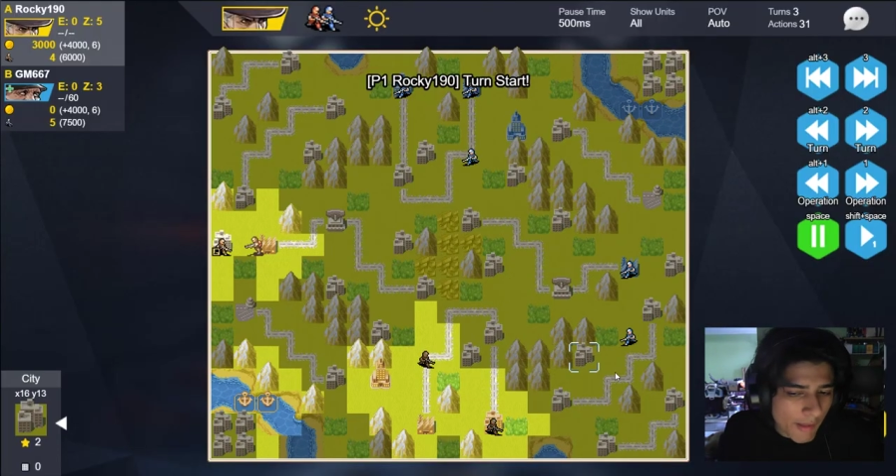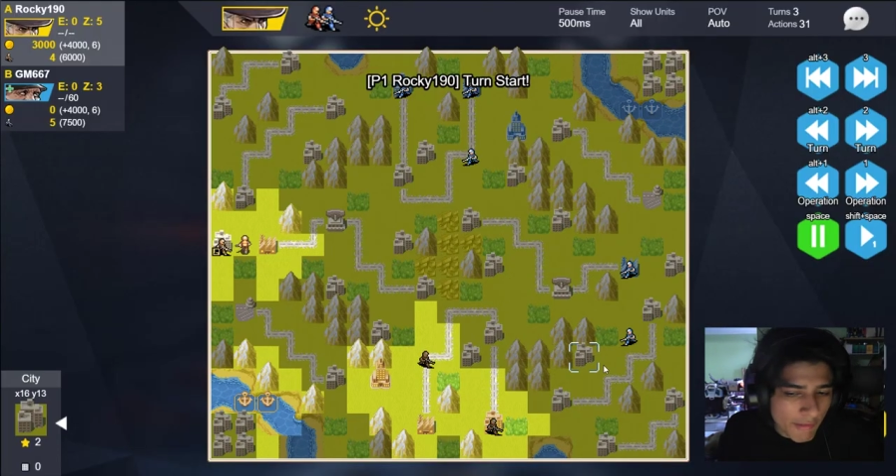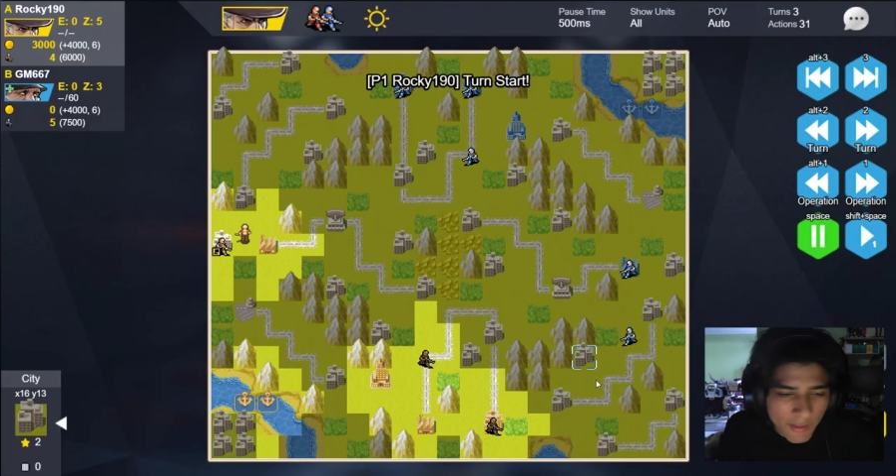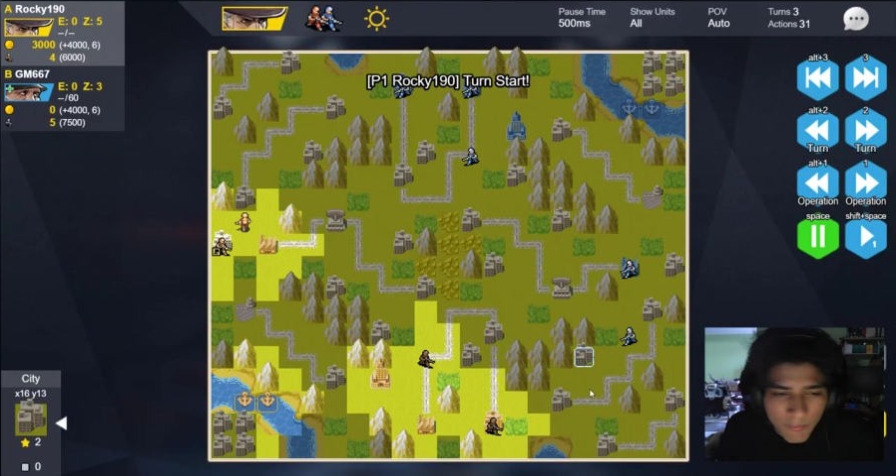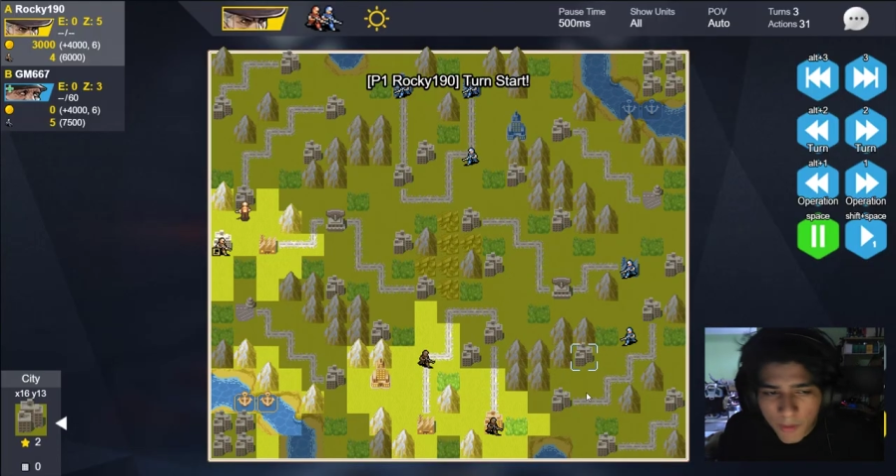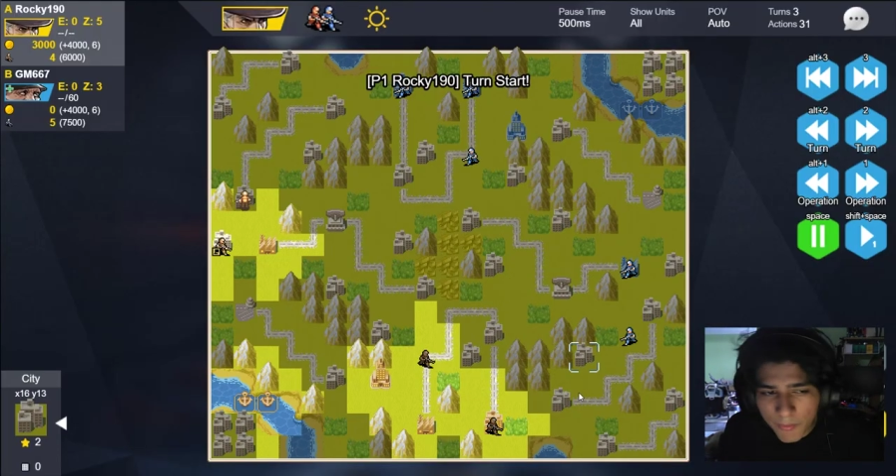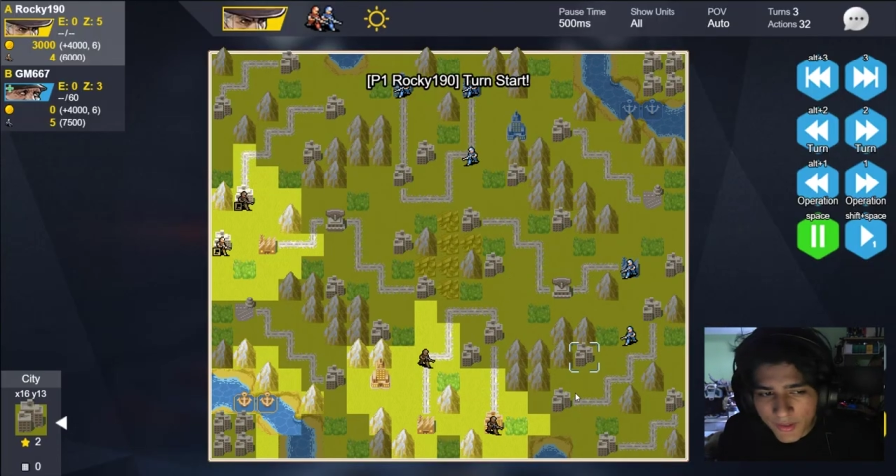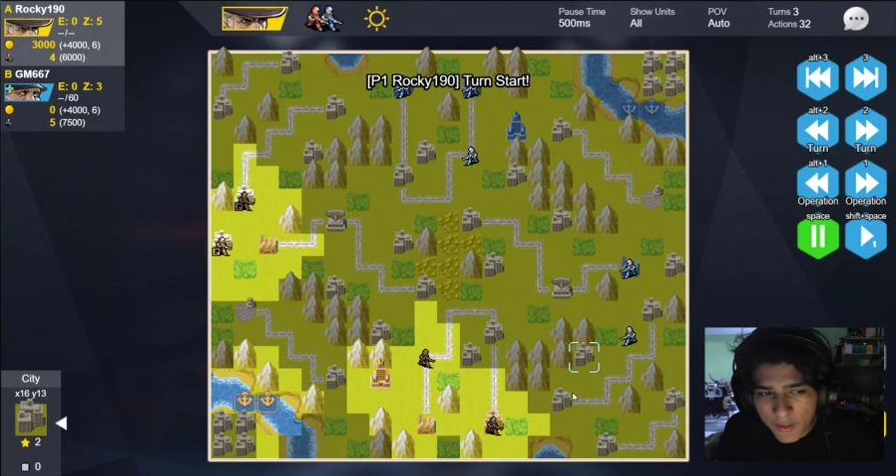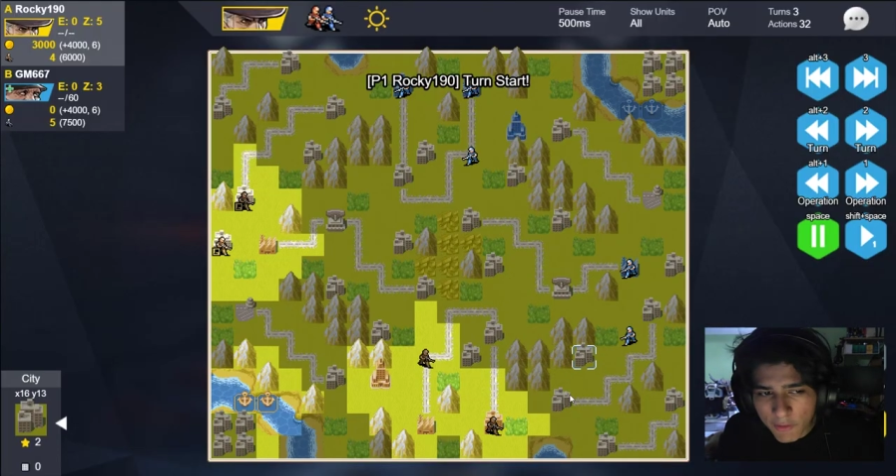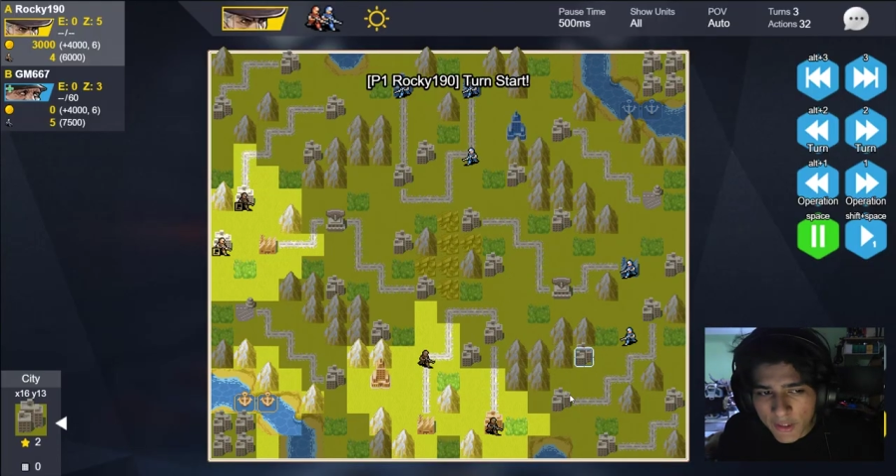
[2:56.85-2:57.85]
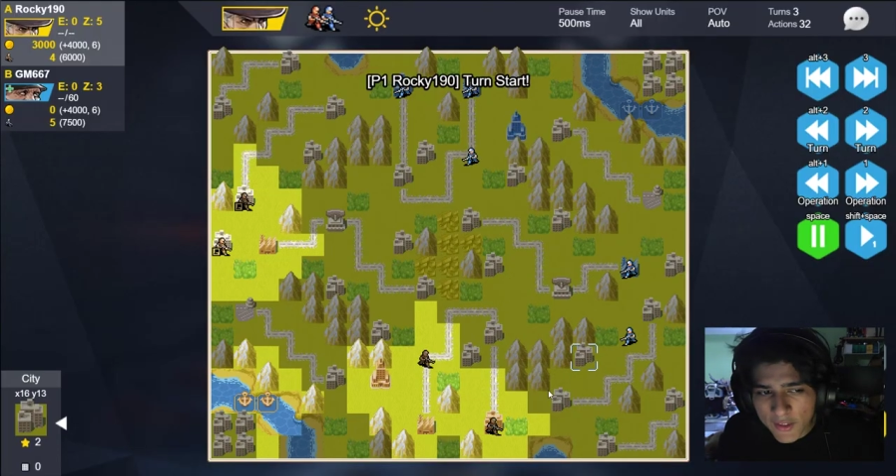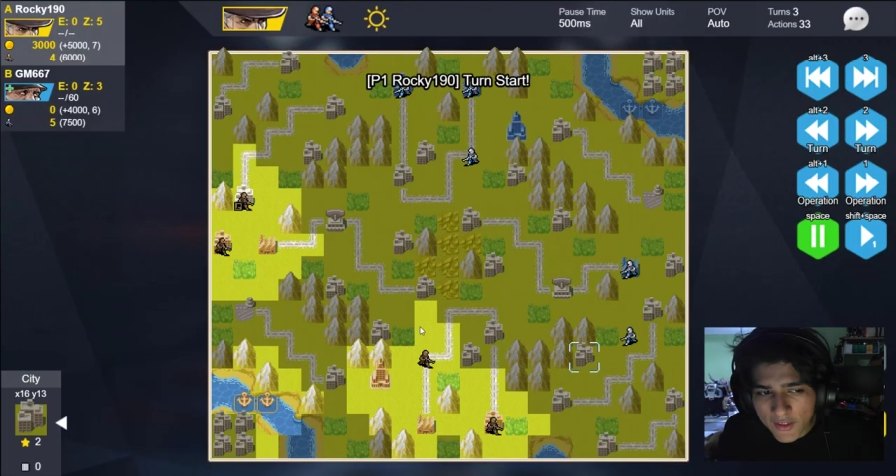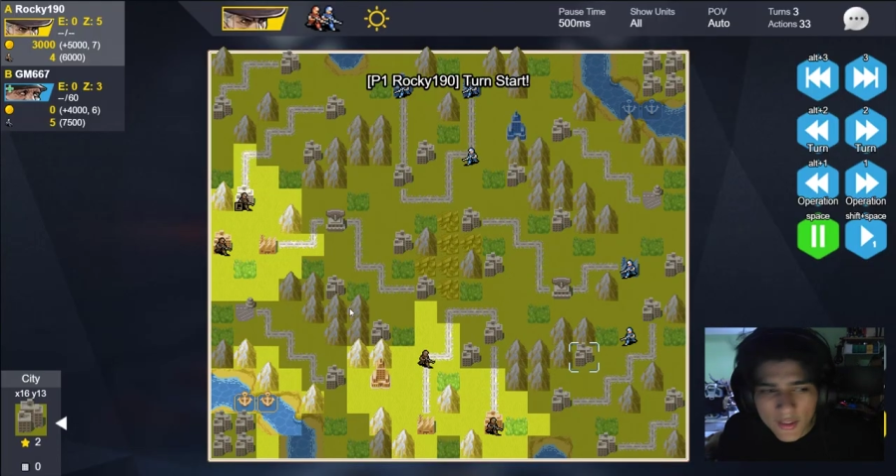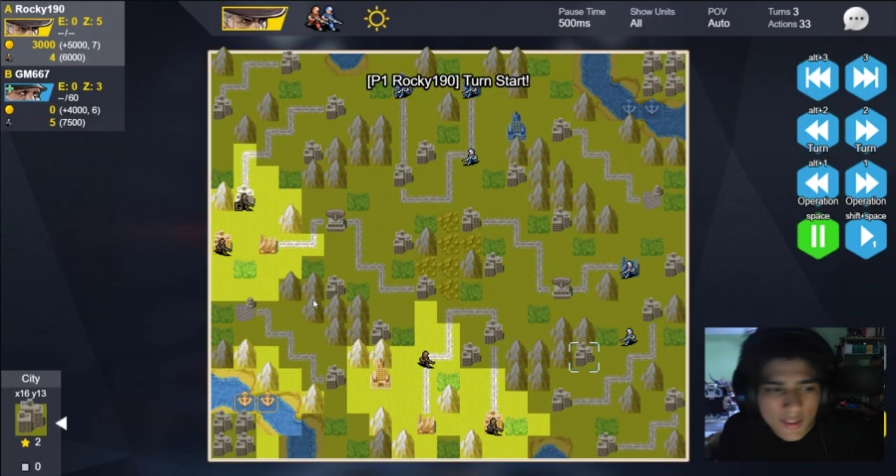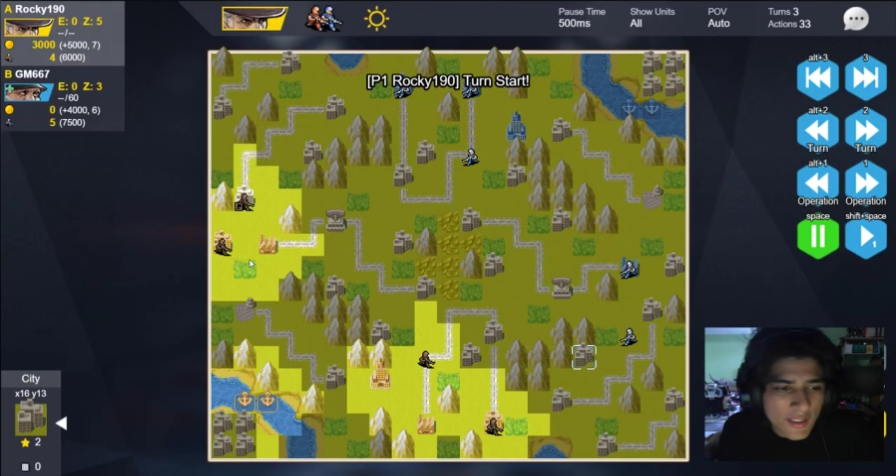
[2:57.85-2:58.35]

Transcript: maybe this property over here.